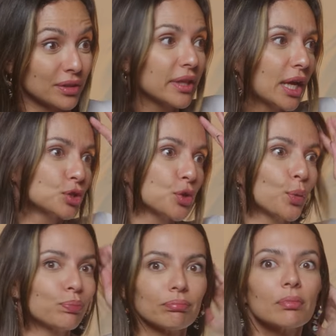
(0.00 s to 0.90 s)
They'll do,
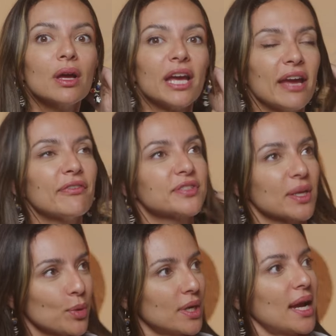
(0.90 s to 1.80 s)
if mm -hmm.
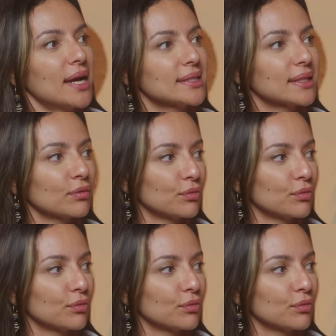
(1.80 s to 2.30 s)
someone has a